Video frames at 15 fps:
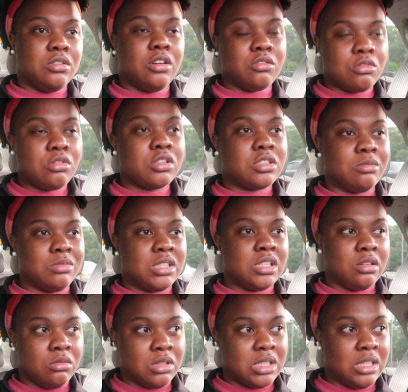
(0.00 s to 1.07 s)
Of course, I'm gonna
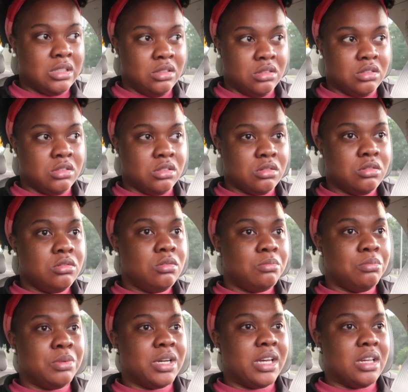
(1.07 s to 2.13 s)
tell them what they need to do,
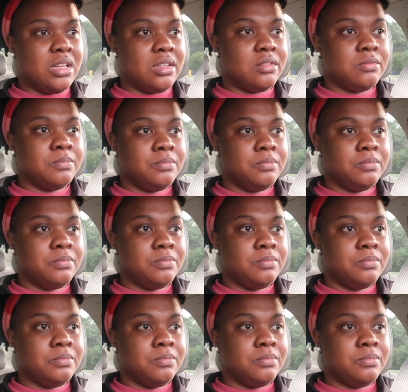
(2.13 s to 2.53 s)
but